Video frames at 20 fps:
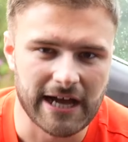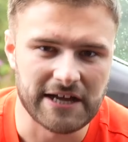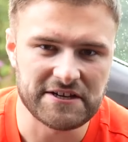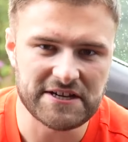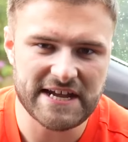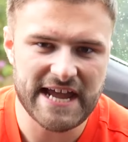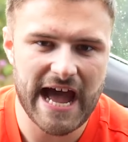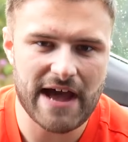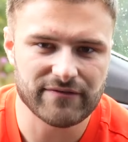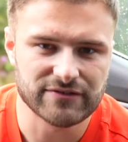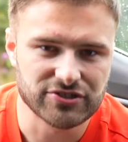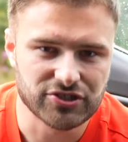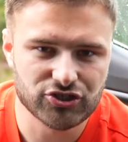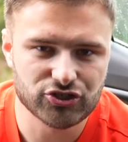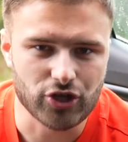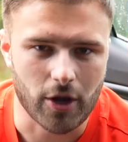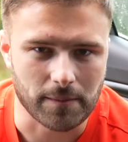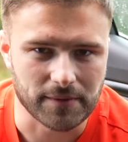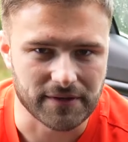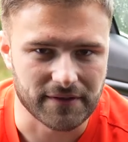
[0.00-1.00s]
And I haven't
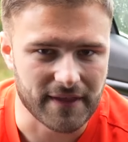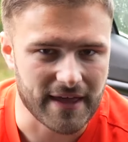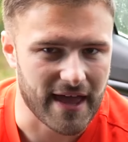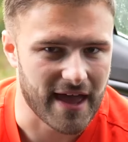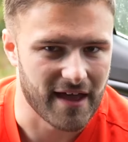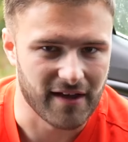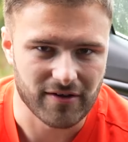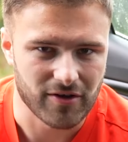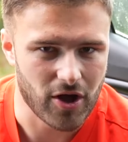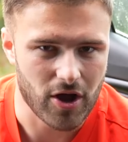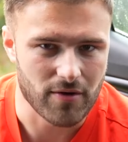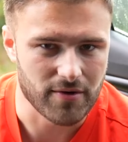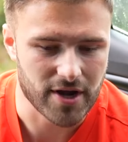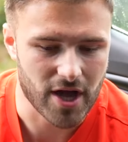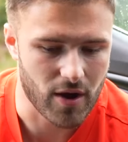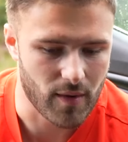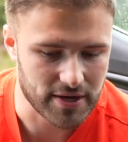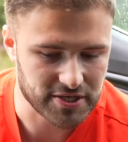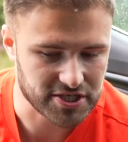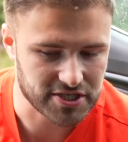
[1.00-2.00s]
stopped there. Oh
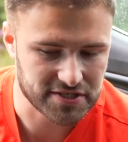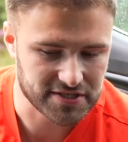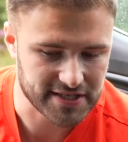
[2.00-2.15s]
no, as you can